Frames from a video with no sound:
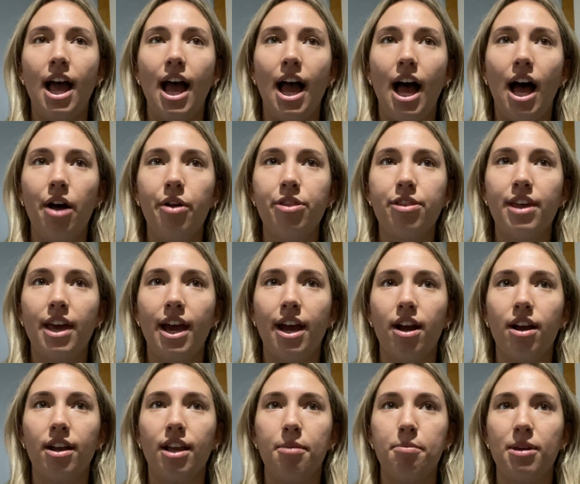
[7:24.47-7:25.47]

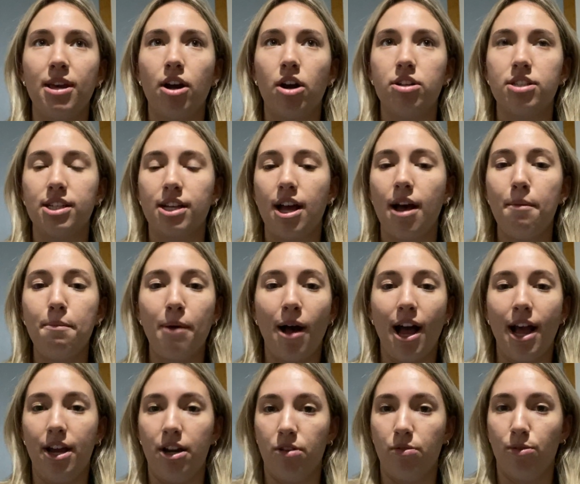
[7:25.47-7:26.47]
healthcare can be hard to come
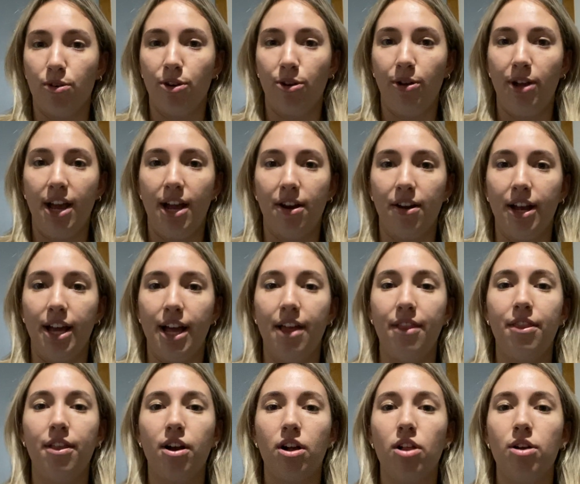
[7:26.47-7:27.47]
by in a rural area.
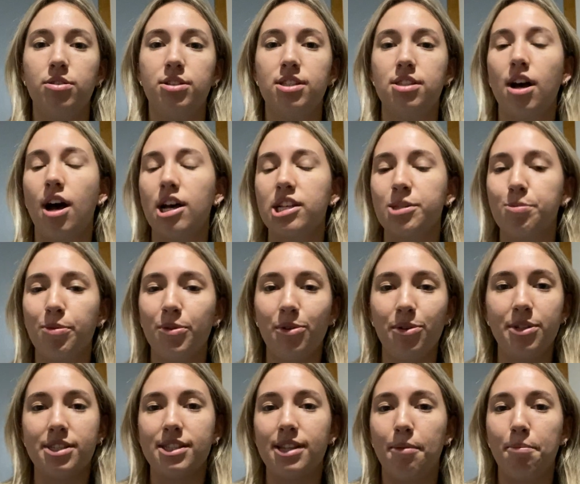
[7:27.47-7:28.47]
The closest hospital
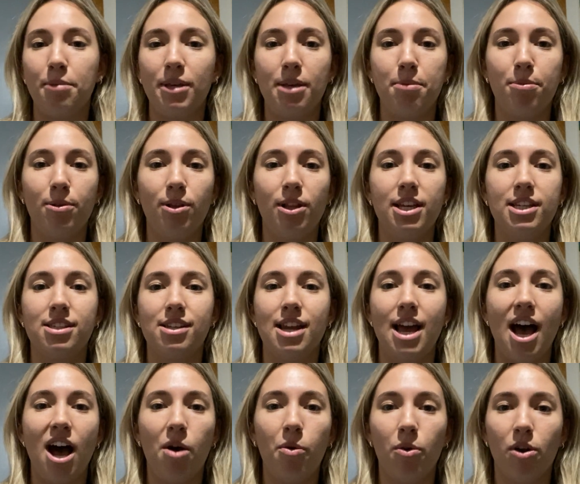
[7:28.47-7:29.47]
to some people is an
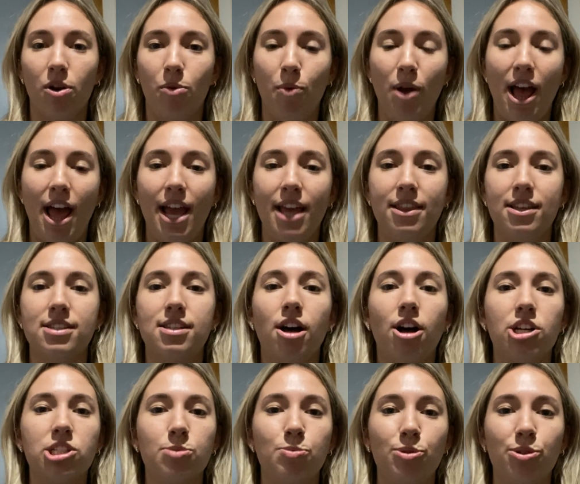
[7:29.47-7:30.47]
hour away. These
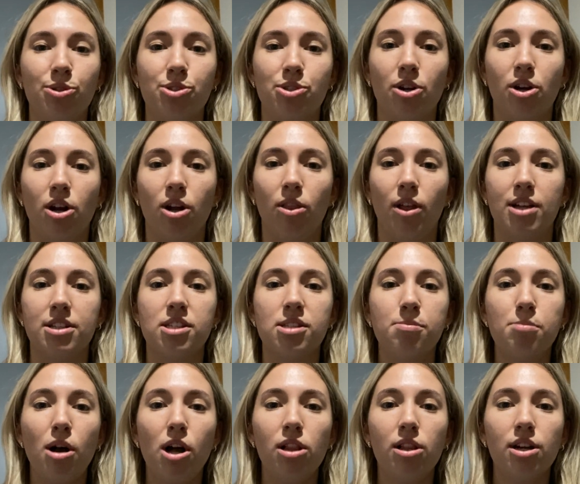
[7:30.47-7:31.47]
hospitals are a lot
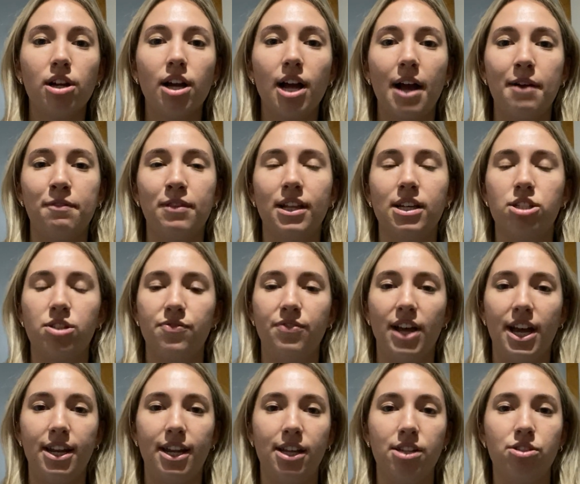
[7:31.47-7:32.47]
smaller, have less
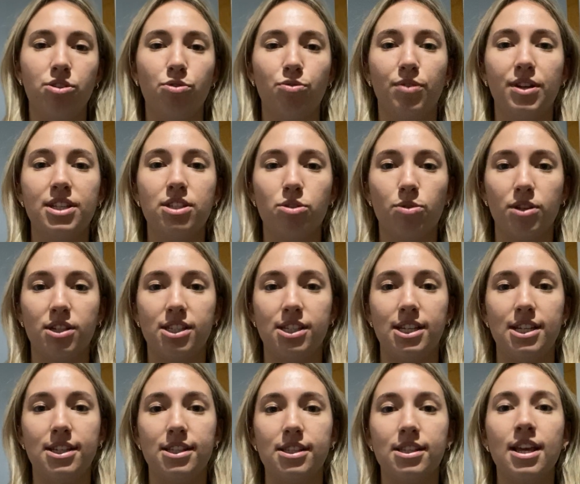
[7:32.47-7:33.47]
financial
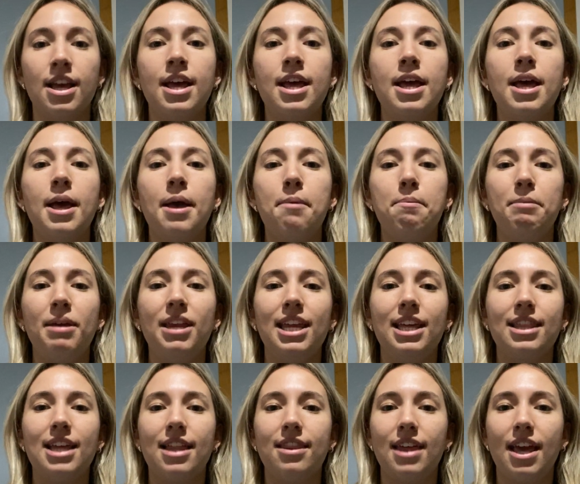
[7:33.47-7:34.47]
resources, meaning
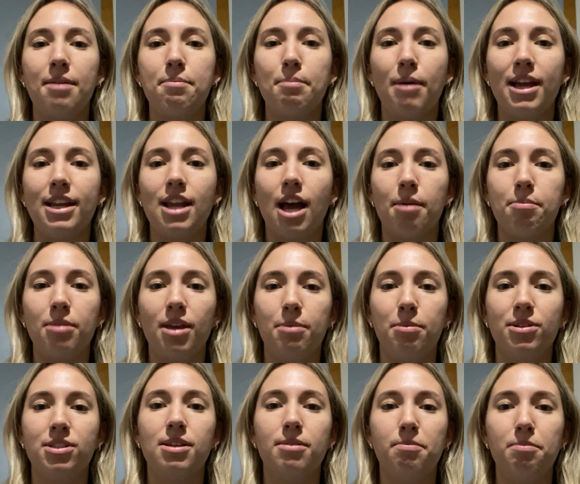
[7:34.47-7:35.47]
that they might not be
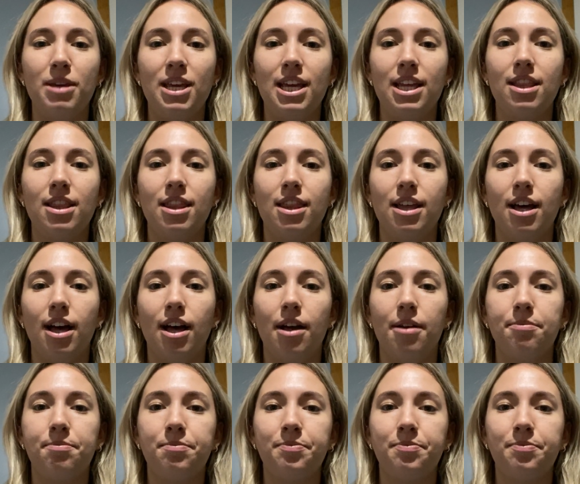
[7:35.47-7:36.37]
able to meet the